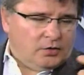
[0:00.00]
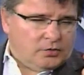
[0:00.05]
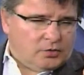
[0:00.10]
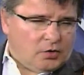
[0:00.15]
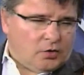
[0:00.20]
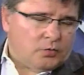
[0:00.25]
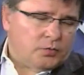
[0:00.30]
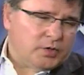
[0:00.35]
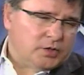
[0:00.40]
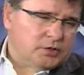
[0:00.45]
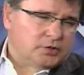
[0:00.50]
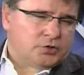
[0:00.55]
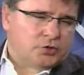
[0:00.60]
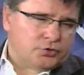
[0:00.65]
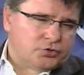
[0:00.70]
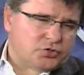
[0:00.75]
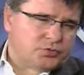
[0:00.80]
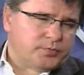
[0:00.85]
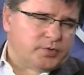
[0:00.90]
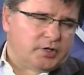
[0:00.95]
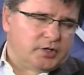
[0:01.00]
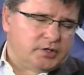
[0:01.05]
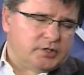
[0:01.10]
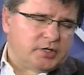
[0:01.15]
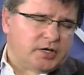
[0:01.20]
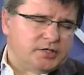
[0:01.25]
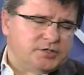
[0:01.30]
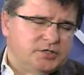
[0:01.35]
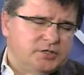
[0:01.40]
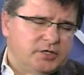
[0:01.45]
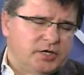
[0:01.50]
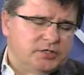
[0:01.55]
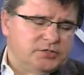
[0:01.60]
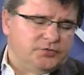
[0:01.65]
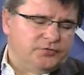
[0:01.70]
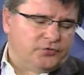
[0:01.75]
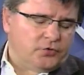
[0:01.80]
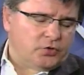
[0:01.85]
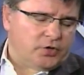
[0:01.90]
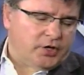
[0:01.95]
oh well, Kuchma in
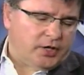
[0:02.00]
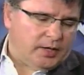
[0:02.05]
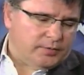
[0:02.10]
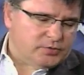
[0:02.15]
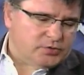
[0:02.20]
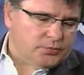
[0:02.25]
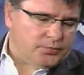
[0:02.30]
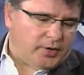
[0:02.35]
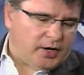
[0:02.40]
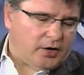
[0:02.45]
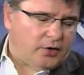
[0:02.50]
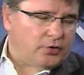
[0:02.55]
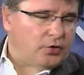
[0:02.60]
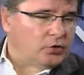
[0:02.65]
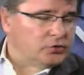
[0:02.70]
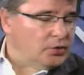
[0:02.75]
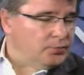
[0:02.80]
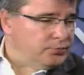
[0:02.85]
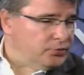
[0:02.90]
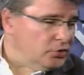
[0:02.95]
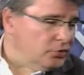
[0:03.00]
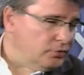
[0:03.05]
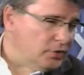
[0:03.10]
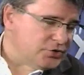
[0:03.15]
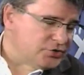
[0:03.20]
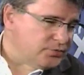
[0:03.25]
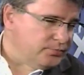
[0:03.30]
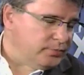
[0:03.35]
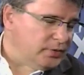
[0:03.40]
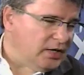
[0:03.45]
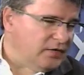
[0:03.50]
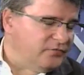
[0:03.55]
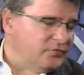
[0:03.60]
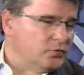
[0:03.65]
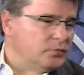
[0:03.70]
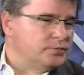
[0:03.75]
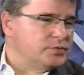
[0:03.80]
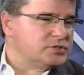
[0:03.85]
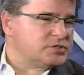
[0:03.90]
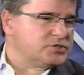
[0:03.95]
1994 came to power on a pro-Russian
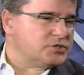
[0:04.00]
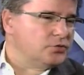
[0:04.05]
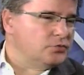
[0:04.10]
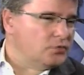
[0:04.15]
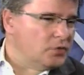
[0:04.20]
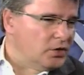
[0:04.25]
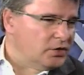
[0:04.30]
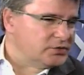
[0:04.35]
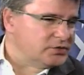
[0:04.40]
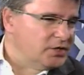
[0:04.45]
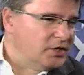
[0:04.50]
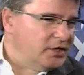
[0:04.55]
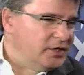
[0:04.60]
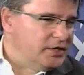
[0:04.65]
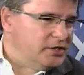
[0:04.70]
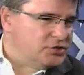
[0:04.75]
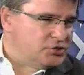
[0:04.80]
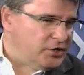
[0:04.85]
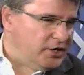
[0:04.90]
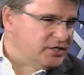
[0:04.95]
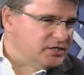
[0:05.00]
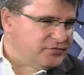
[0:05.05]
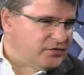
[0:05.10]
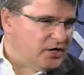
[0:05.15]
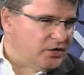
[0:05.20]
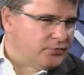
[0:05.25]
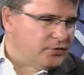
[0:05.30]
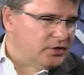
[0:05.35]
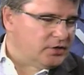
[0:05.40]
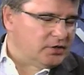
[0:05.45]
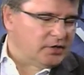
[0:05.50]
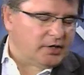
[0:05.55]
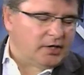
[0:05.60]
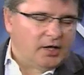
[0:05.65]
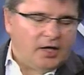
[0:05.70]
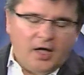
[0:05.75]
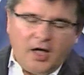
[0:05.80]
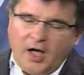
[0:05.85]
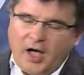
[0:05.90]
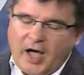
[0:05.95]
platform, but so what? He changed very quickly.
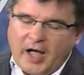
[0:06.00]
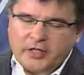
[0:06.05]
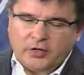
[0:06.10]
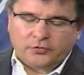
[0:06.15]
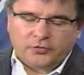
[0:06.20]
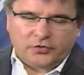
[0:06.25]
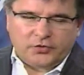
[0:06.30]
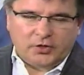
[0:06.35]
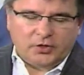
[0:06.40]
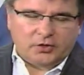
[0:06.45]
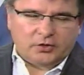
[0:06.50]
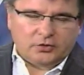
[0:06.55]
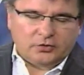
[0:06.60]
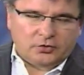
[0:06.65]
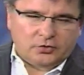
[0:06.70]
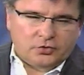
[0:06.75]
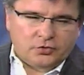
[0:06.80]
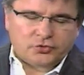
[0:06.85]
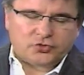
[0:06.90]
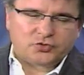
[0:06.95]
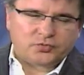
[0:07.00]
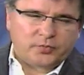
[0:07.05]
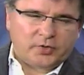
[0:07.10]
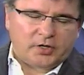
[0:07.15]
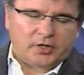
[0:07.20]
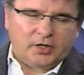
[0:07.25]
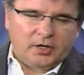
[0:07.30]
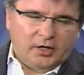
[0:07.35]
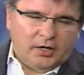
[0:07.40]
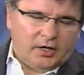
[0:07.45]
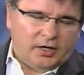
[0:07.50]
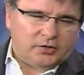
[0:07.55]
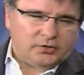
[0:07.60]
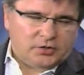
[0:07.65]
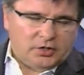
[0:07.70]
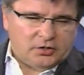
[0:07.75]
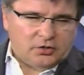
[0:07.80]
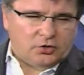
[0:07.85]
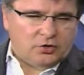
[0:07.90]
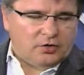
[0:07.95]
I don't think Kuchma and
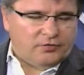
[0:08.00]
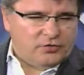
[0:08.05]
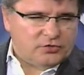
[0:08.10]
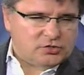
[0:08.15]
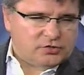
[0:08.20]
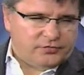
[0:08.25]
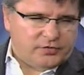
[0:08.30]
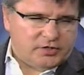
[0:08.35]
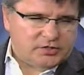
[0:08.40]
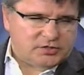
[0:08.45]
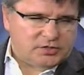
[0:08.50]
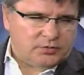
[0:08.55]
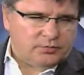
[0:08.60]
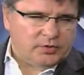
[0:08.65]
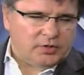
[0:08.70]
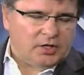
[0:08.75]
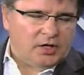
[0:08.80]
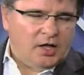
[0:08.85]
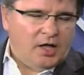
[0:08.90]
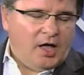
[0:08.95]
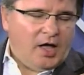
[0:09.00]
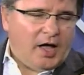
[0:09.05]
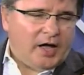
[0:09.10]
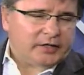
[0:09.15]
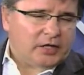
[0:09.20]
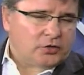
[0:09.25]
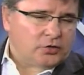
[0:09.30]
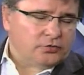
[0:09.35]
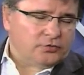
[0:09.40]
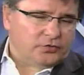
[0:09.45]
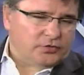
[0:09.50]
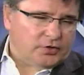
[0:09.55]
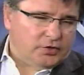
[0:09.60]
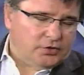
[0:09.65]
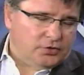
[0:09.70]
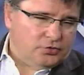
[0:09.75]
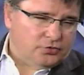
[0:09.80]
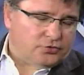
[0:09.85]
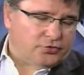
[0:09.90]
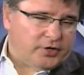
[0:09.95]
Yanukovych are very similar, and I don't
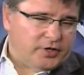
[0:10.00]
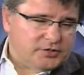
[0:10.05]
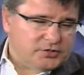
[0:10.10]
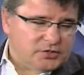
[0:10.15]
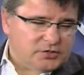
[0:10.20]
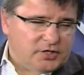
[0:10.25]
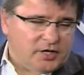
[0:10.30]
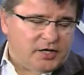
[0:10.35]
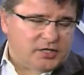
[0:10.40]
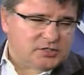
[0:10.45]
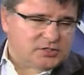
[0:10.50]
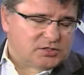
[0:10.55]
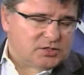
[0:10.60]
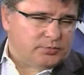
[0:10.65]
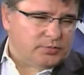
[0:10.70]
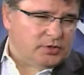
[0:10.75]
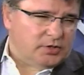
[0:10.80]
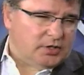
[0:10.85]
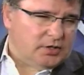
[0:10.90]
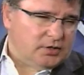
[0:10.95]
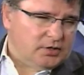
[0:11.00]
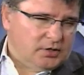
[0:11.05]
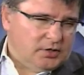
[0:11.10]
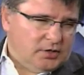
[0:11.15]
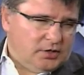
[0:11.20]
think Ukraine today is similar